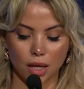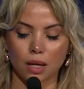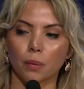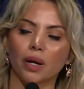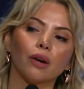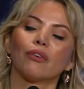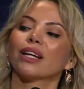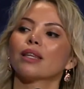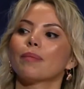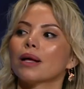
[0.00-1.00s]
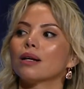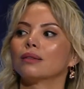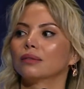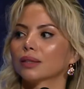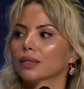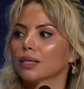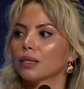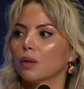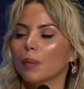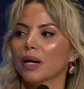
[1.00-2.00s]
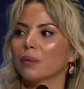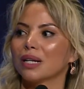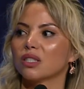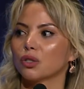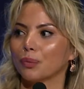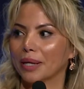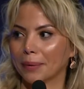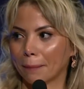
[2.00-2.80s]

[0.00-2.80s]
When I rang the bell, nobody would answer me.